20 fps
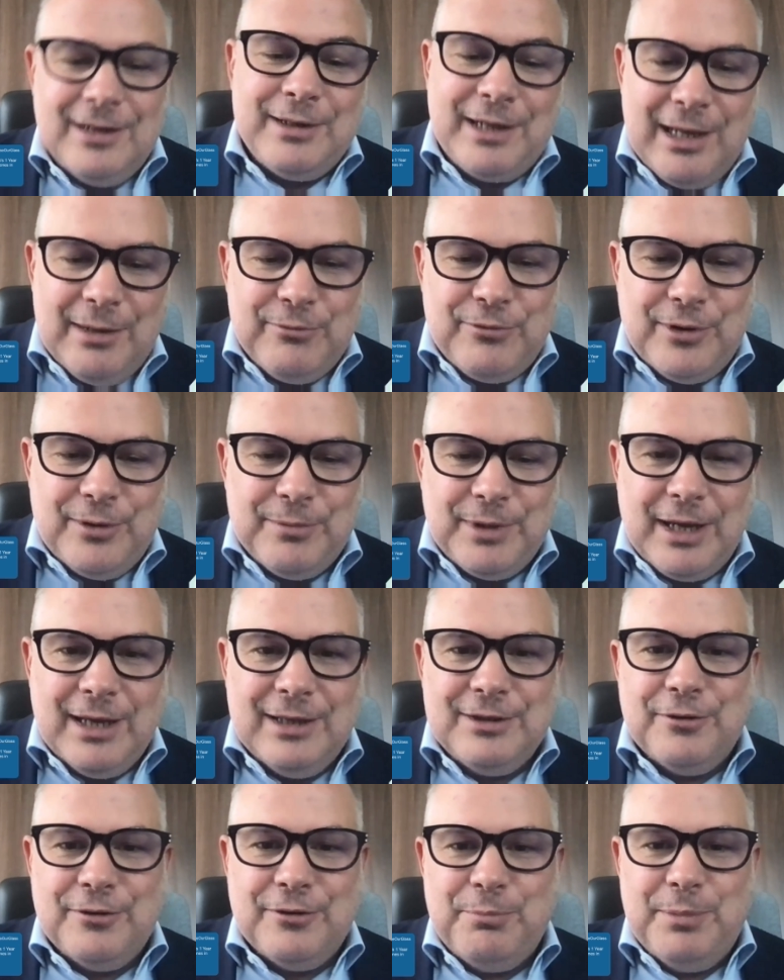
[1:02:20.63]
I come from a
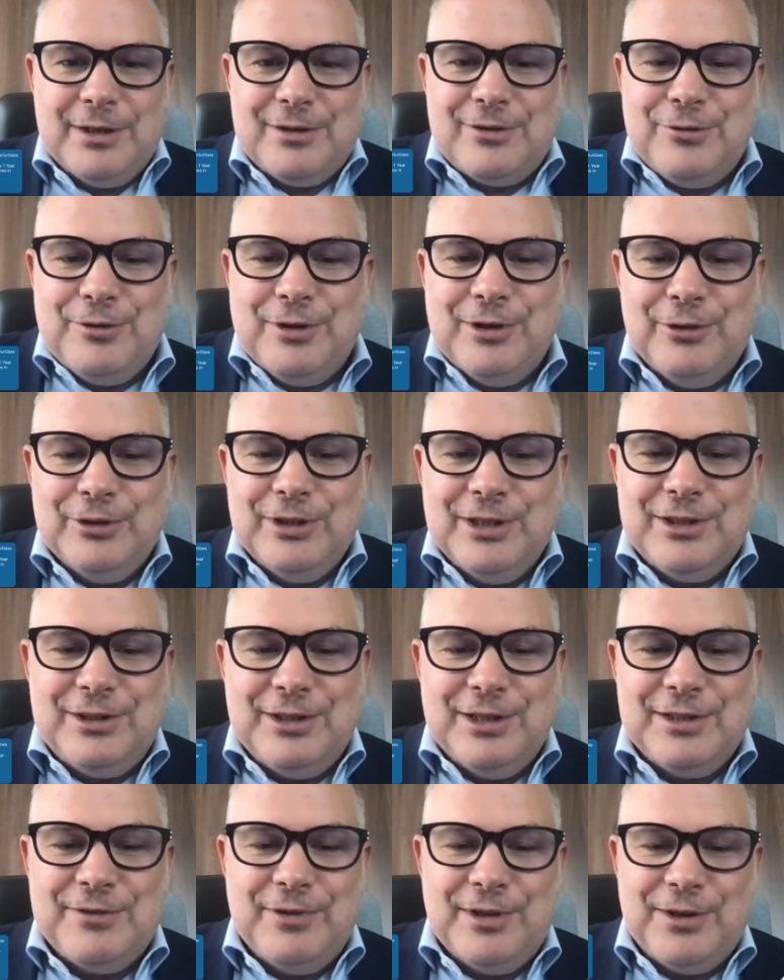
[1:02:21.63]
country of beer, so I know these
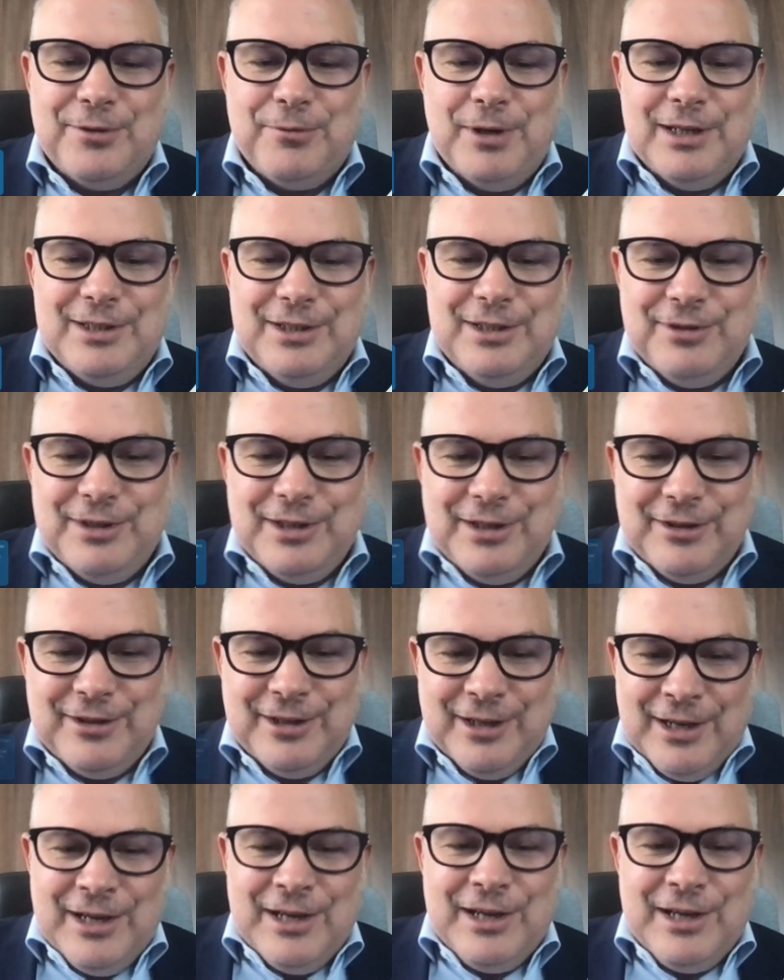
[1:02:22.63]
things very well, even